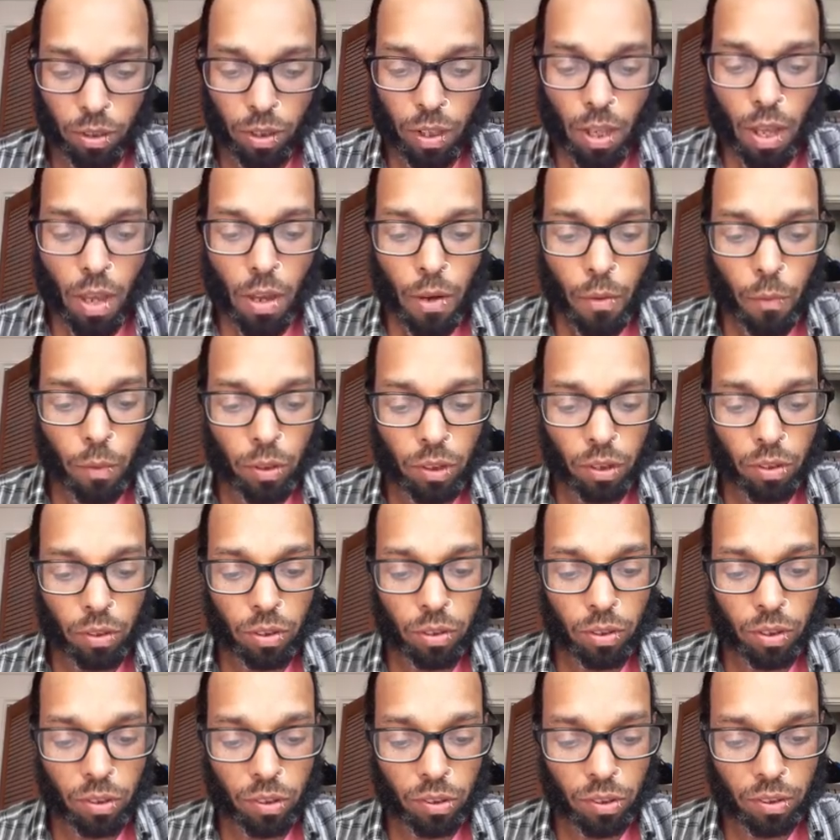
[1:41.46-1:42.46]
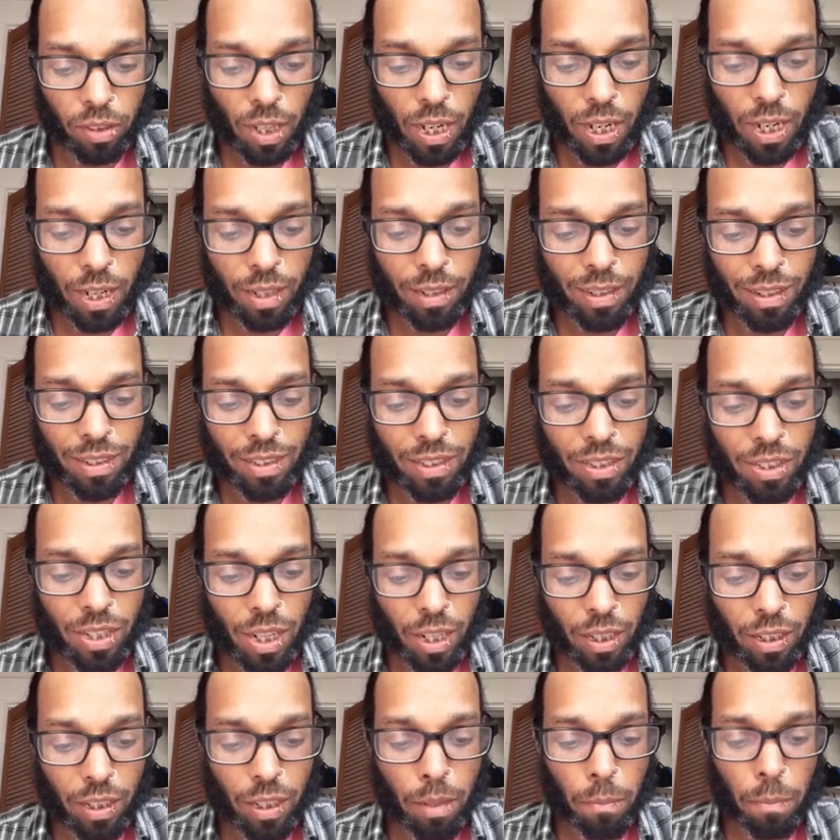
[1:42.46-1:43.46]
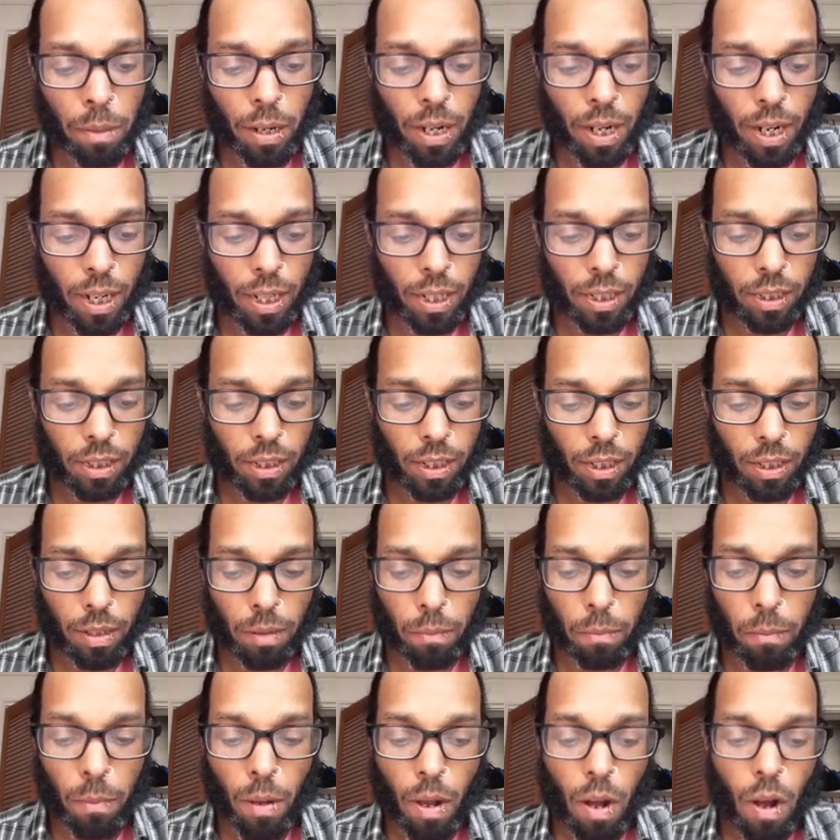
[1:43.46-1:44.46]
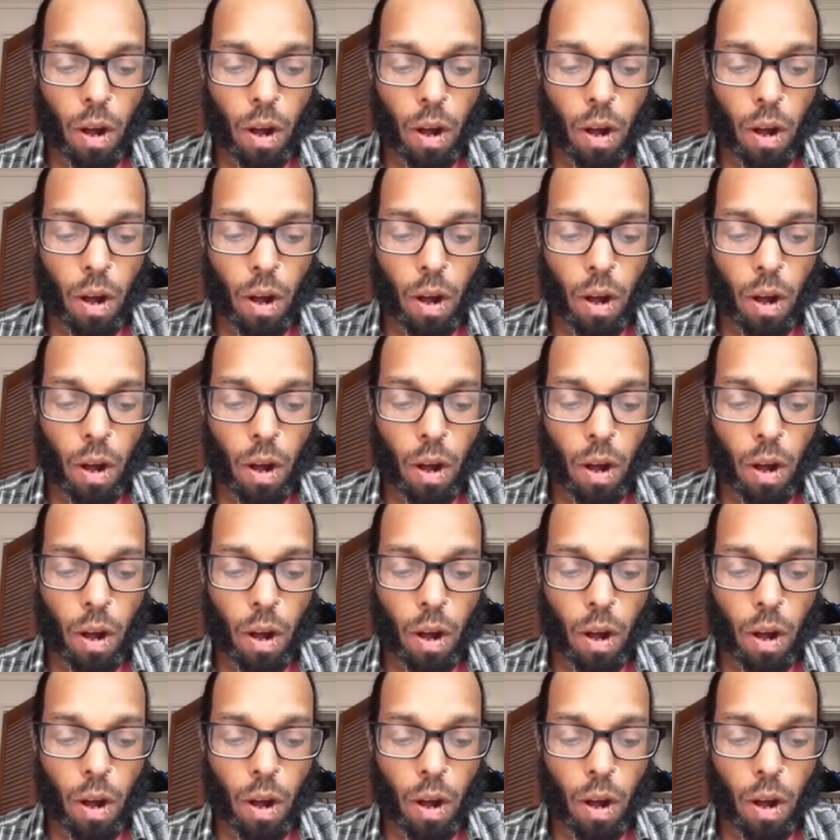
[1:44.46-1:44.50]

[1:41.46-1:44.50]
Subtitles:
was sustained gently behind him